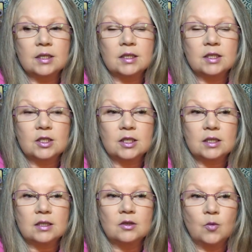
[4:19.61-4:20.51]
it's
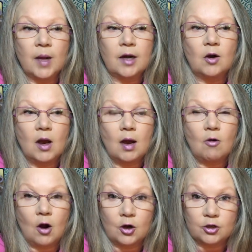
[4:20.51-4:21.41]
just no matter how
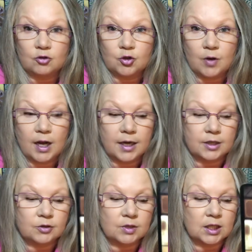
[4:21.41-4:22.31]
hard you tried
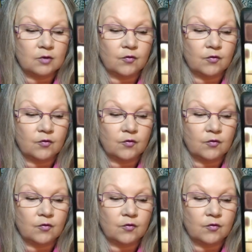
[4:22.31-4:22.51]
you didn't